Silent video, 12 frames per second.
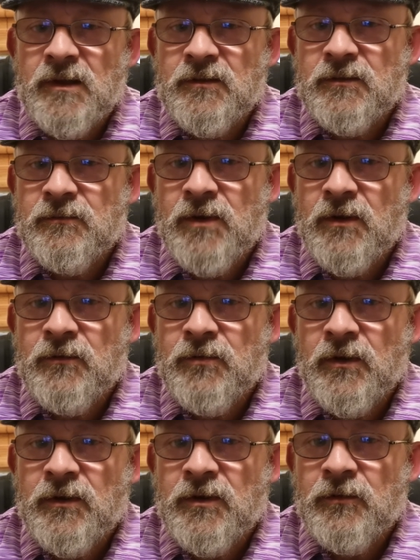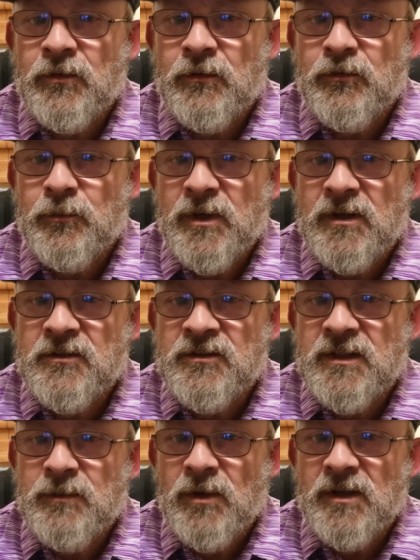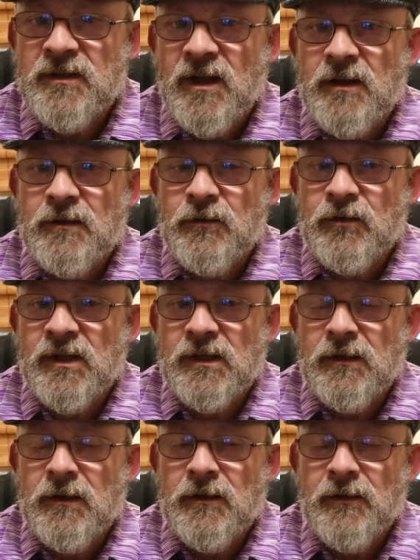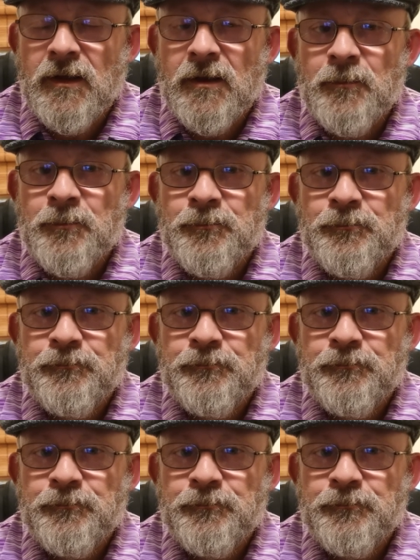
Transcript: It's very, very difficult for me to see my dad looking like that.